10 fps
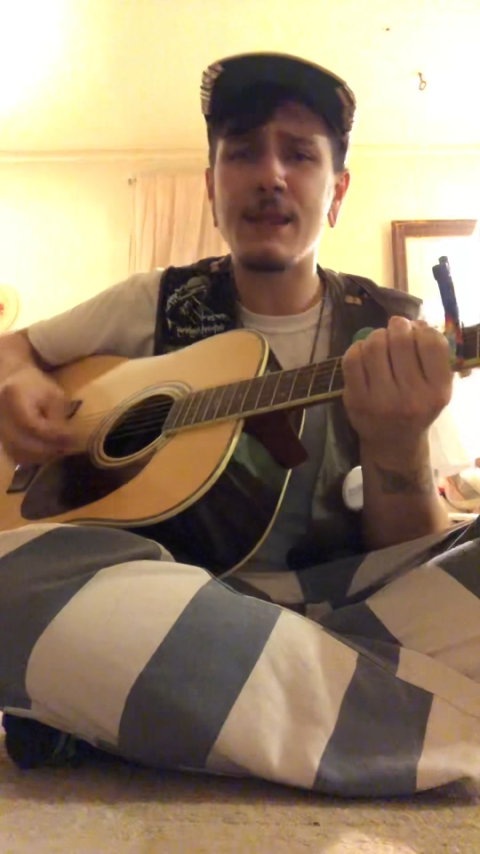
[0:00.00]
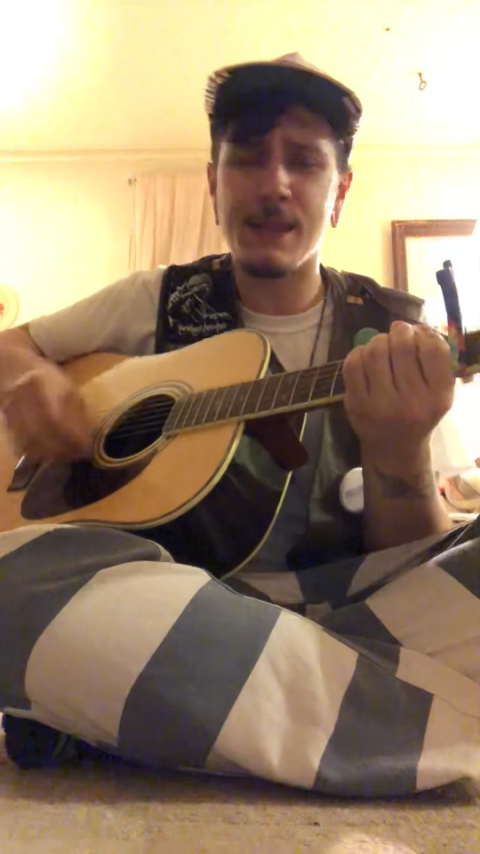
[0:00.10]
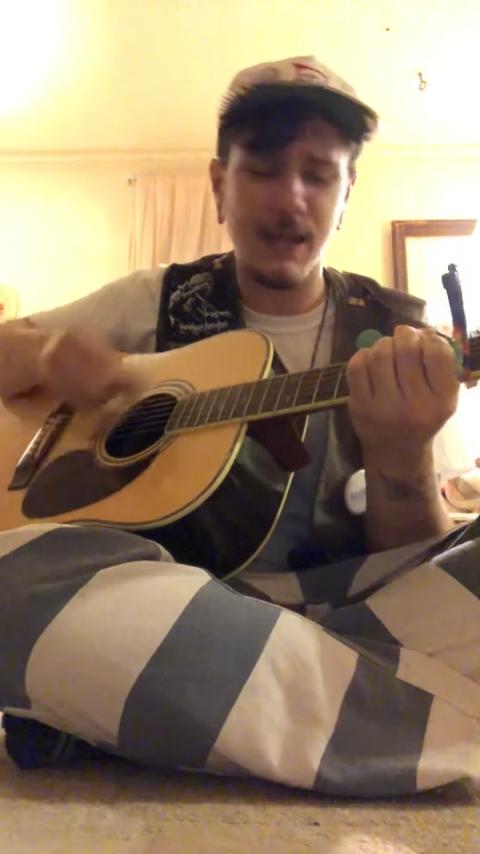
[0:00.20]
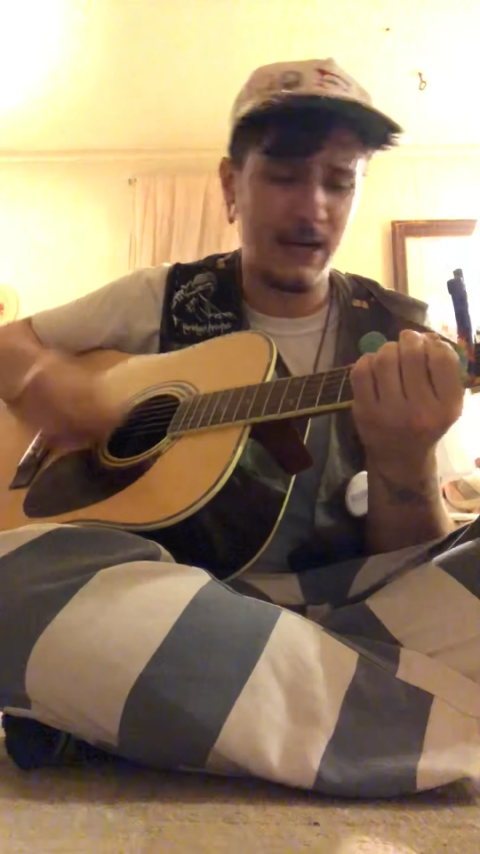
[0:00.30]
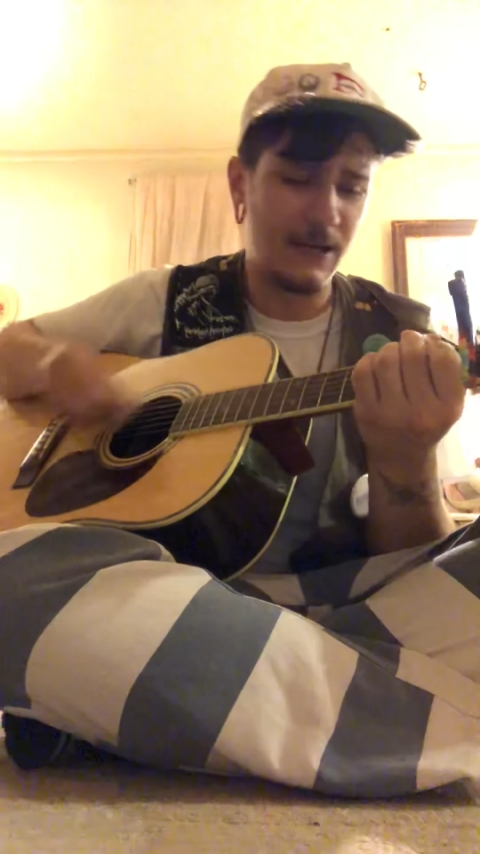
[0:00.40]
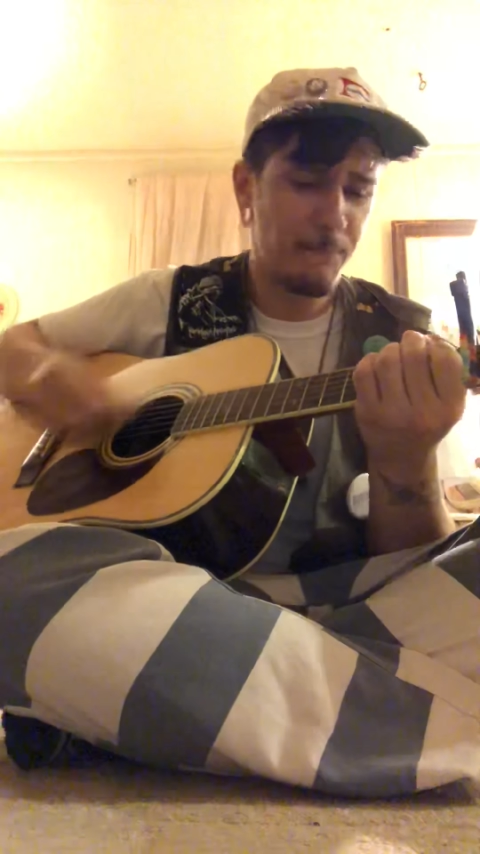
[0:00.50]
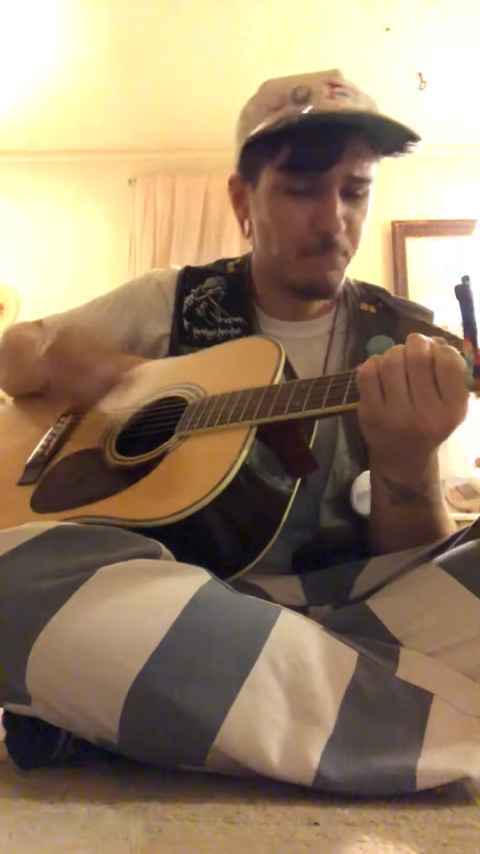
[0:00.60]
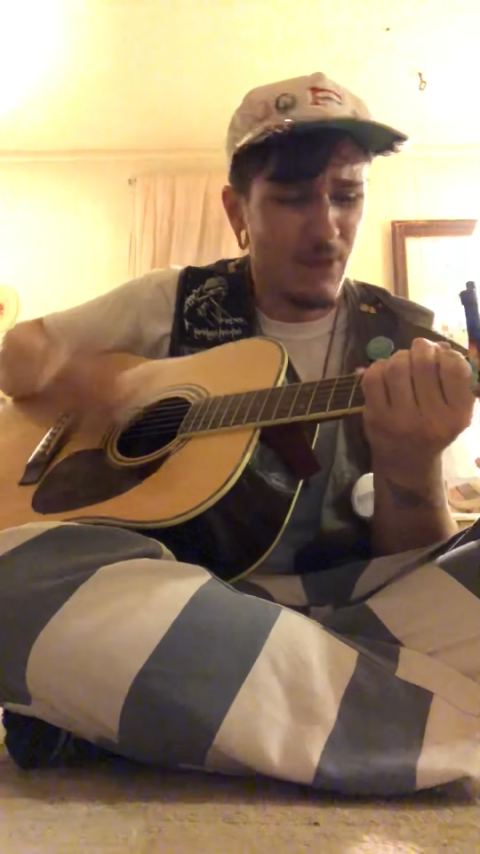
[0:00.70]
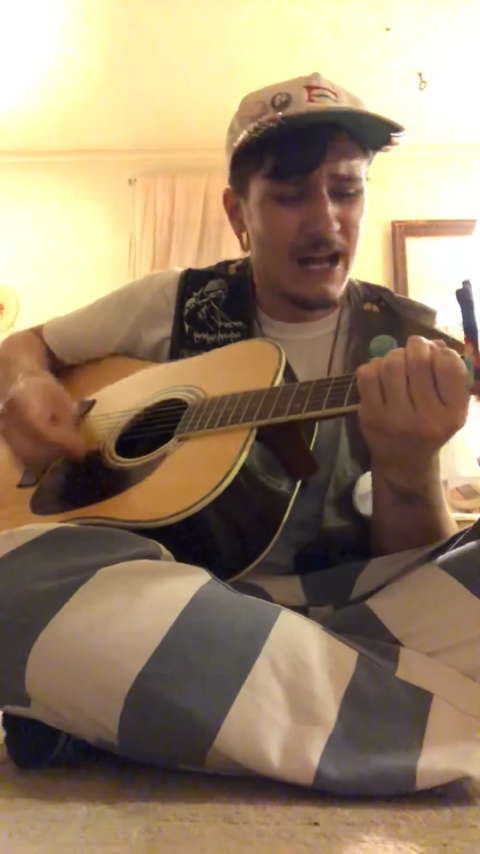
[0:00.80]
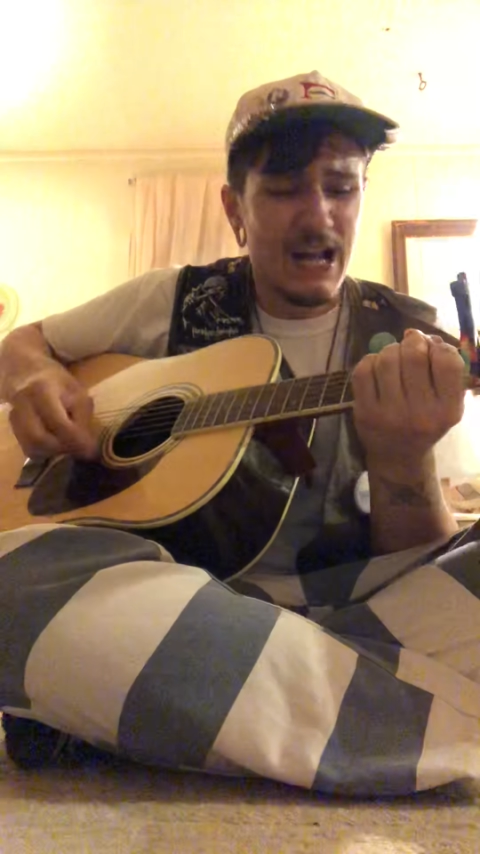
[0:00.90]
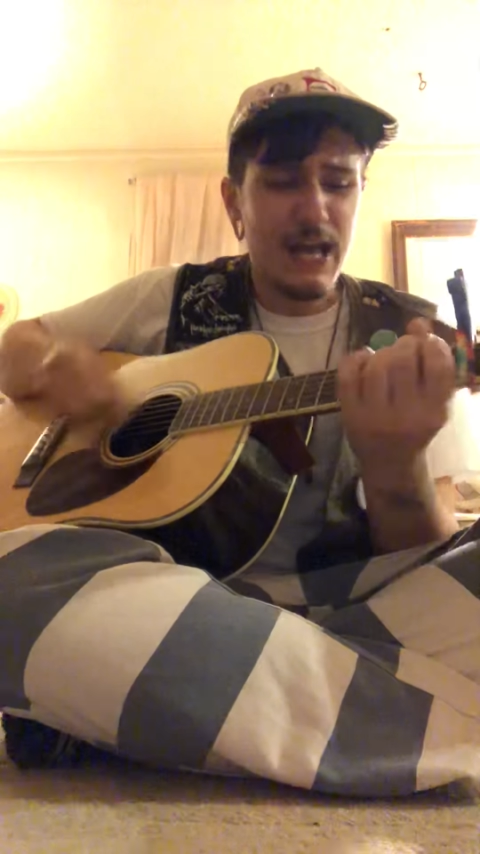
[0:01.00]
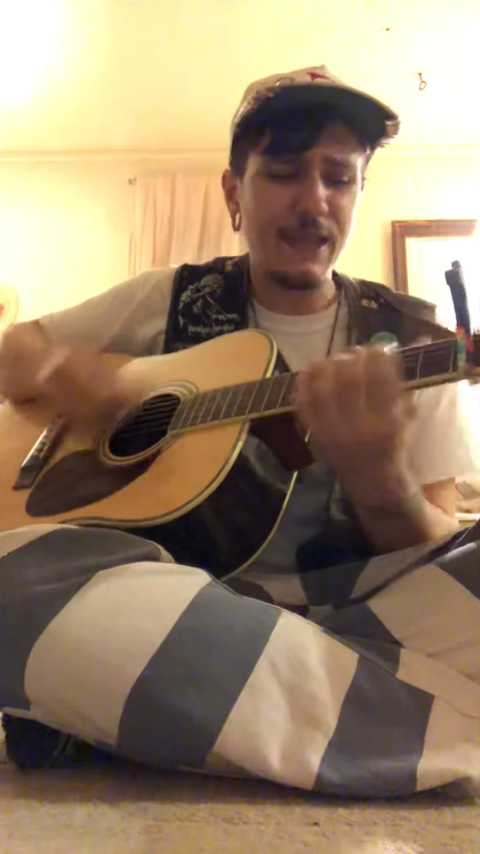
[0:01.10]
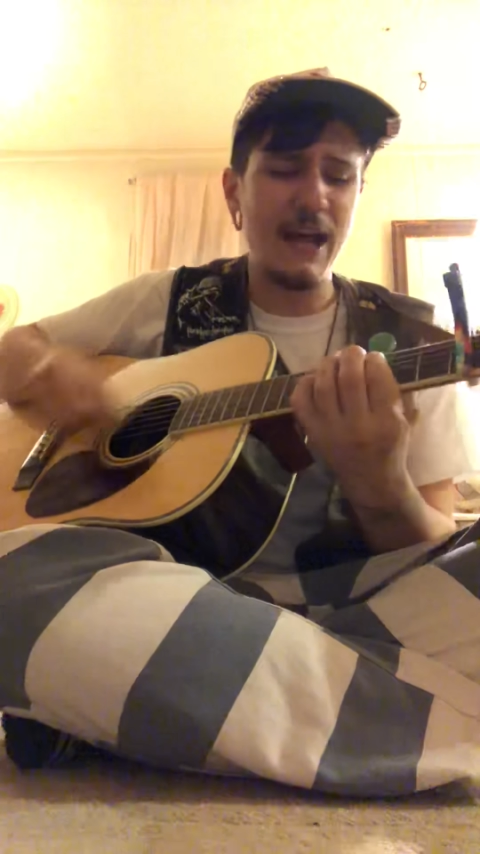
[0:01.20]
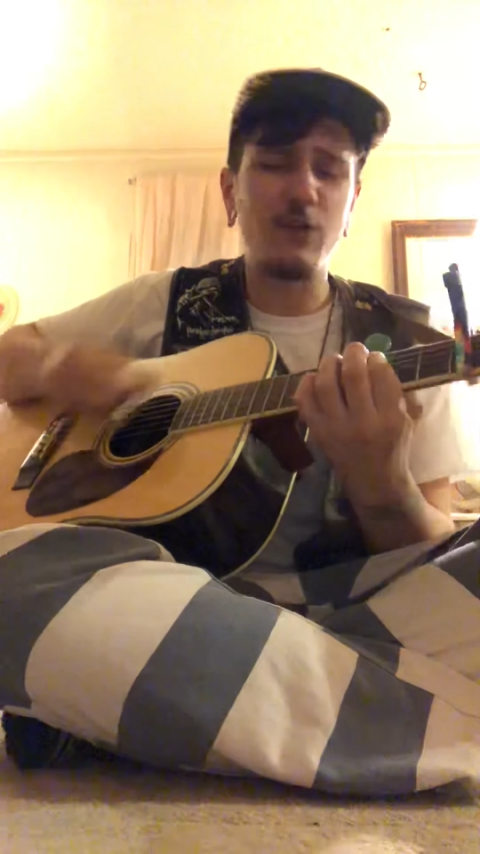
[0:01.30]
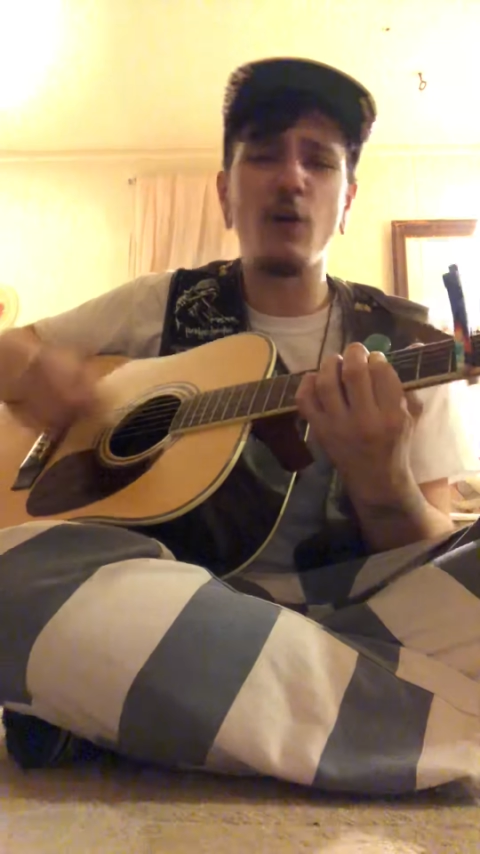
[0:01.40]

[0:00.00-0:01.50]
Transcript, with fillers: It's not